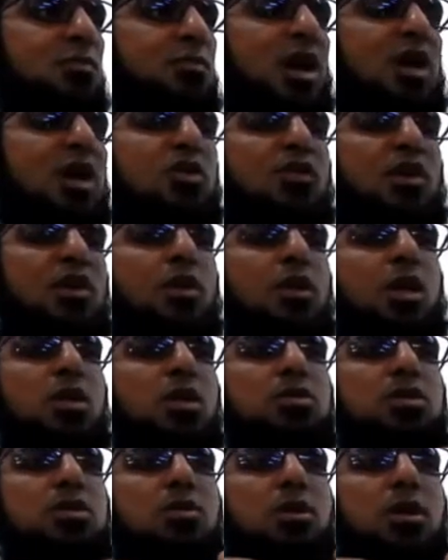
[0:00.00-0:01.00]
Part of
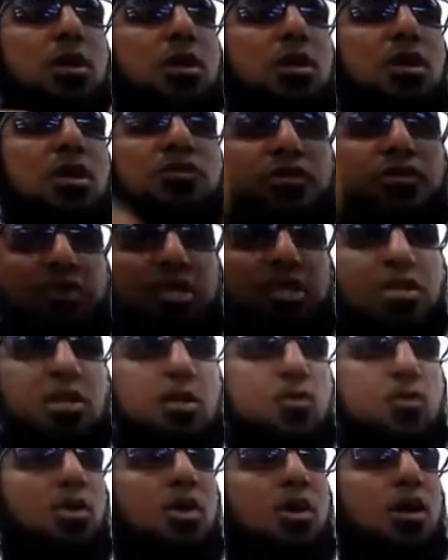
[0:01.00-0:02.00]
Allah's infinite
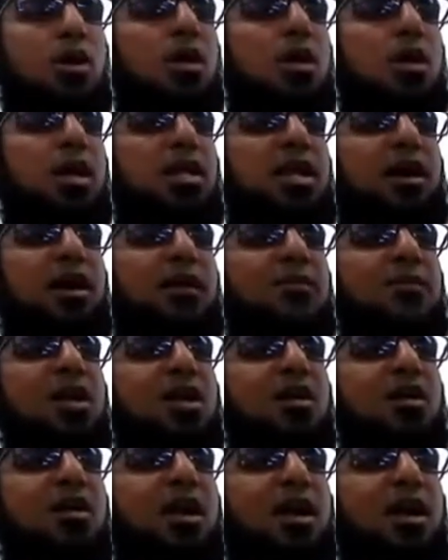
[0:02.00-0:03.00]
uh, kalam
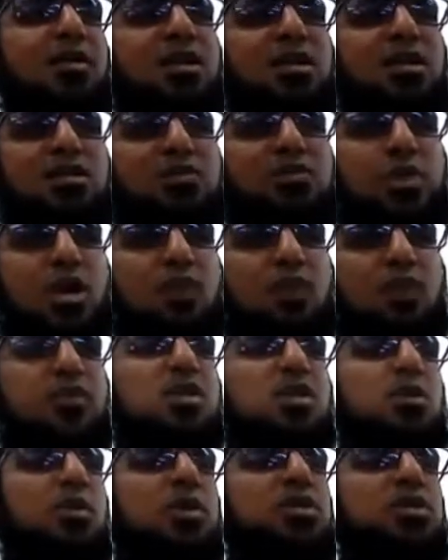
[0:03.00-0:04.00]
and his
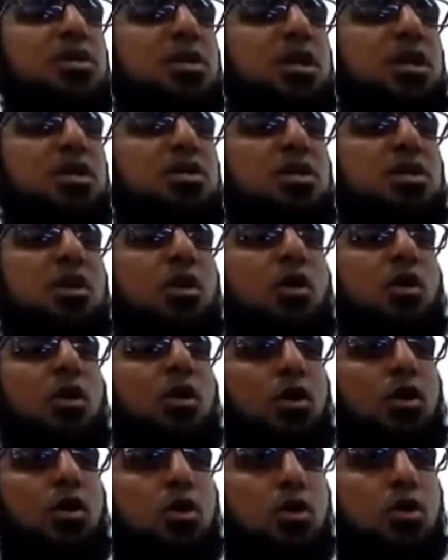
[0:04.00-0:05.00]
perfect recitation
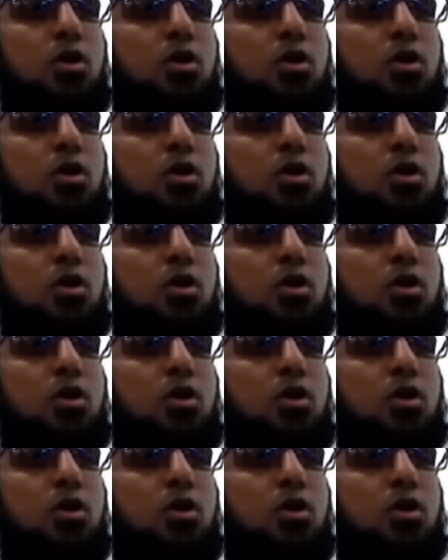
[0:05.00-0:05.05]
or,